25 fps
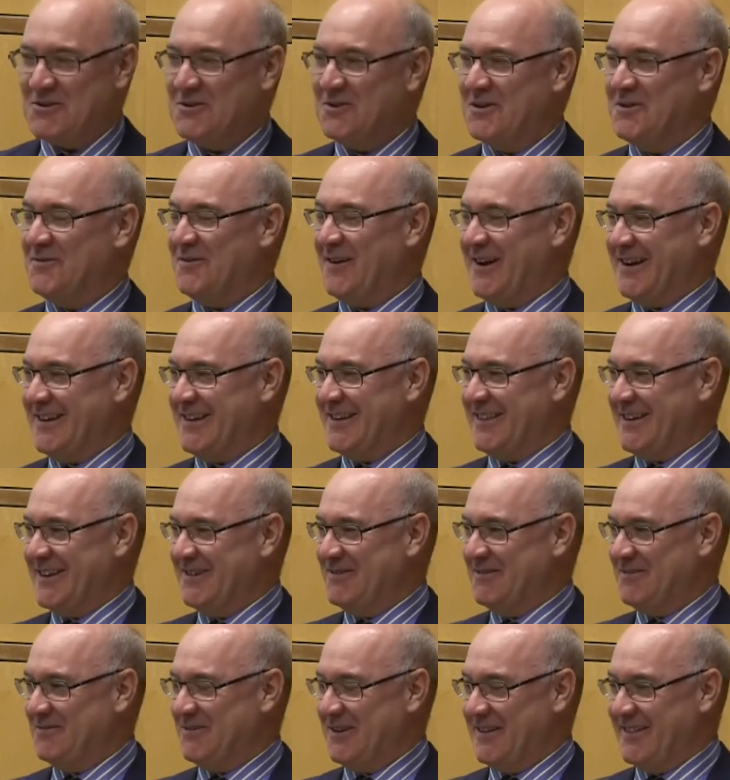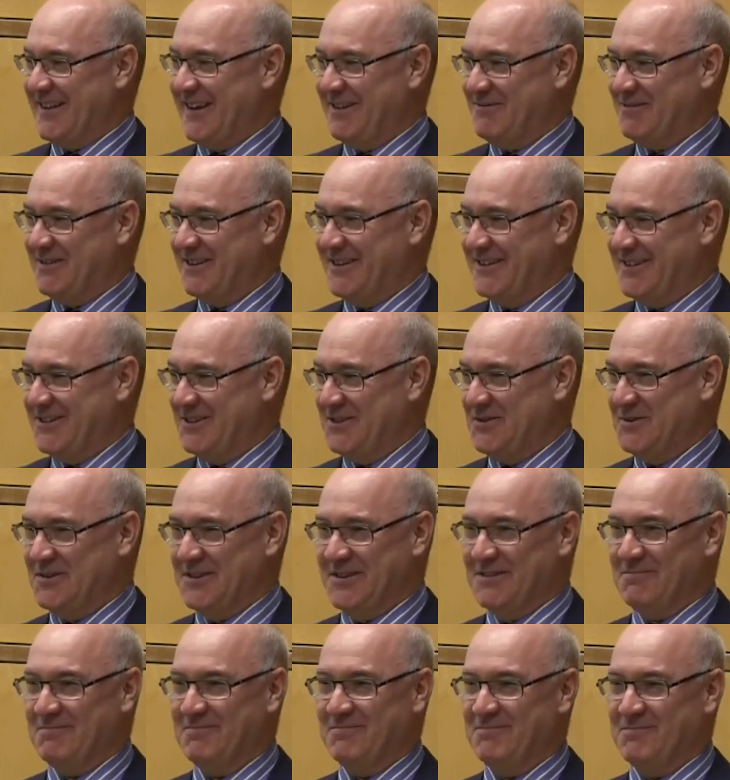Horrifying to think what that would do
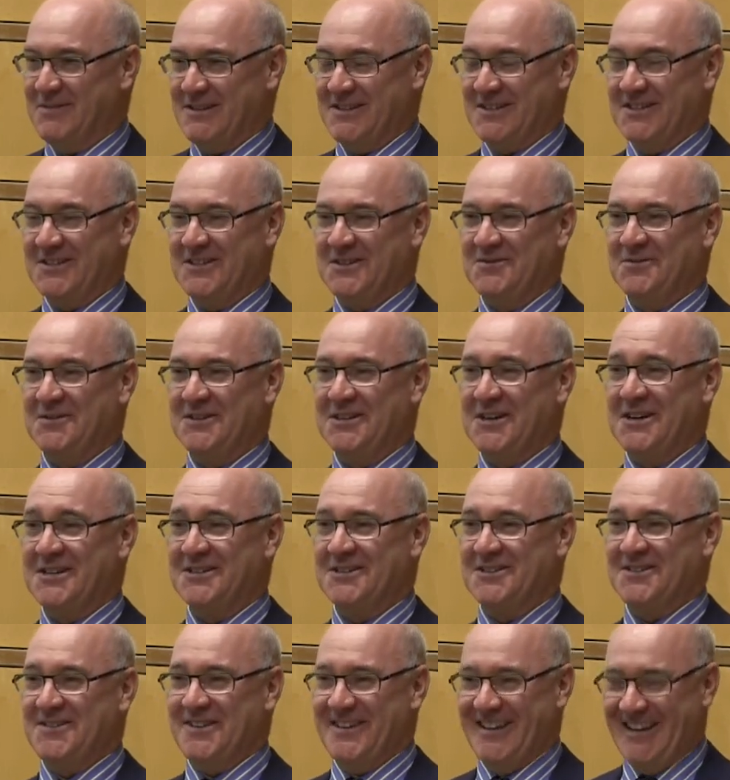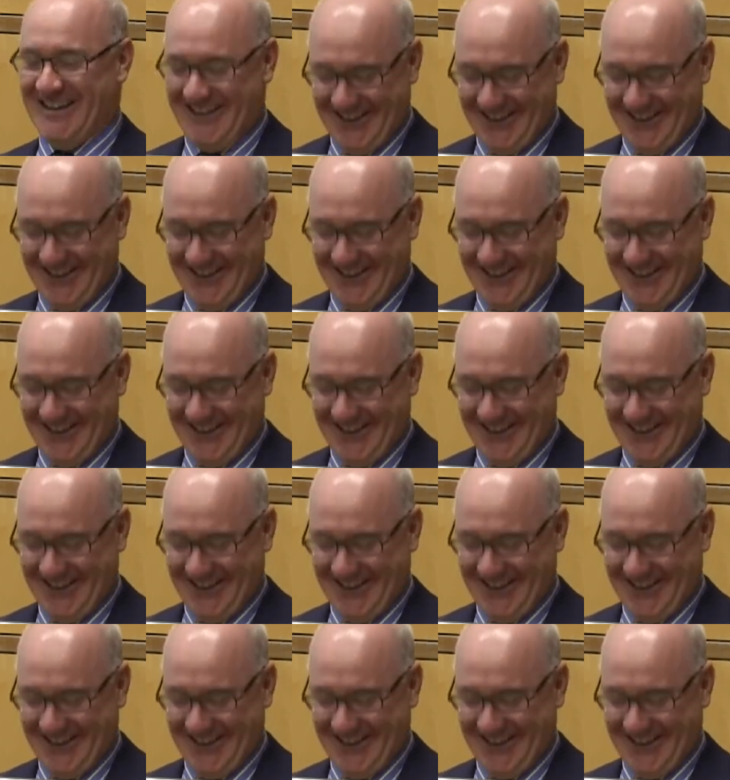to the business of philosophy.